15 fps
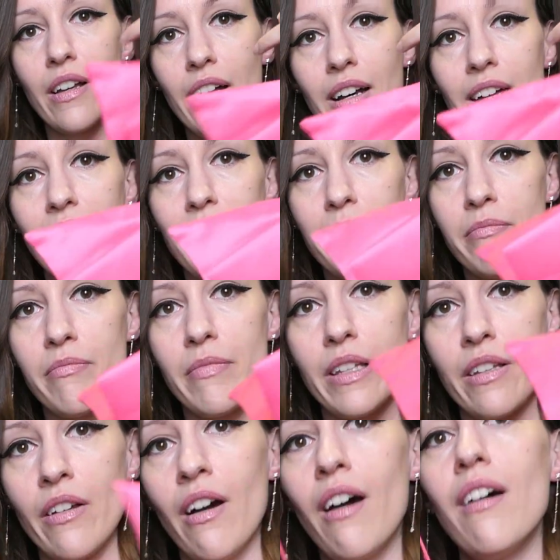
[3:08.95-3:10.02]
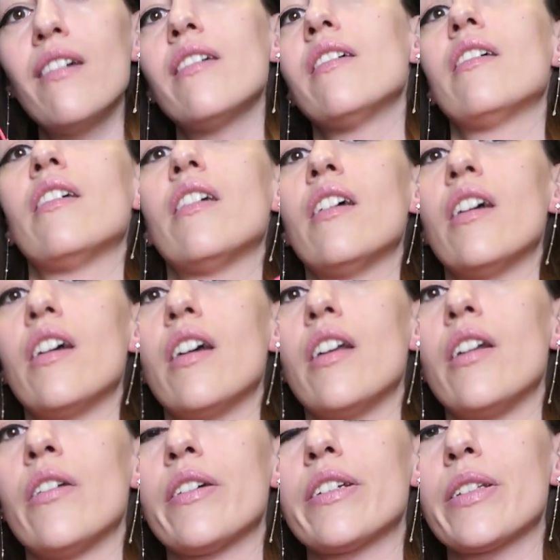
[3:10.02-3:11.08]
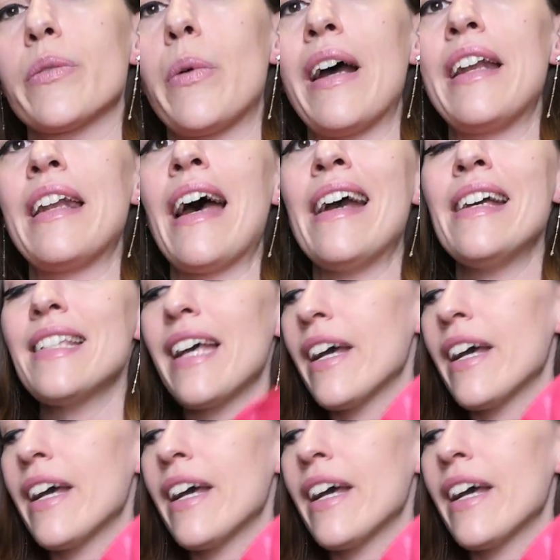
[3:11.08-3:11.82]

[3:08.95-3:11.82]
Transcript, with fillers: Um, yeah, looks quite nice.